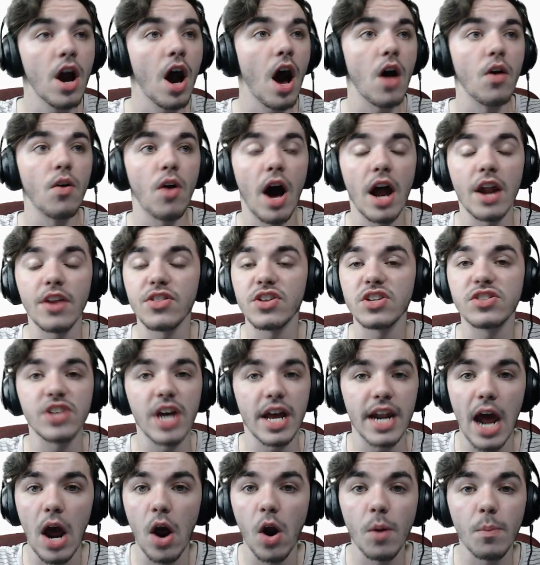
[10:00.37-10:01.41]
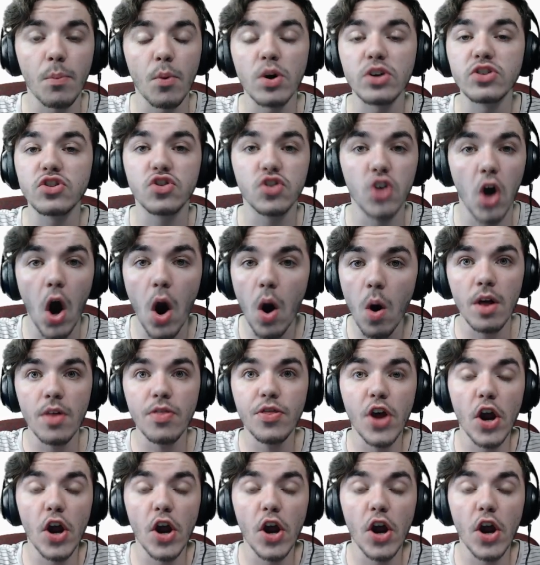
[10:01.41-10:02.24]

A lot of the 10-hour boys don't.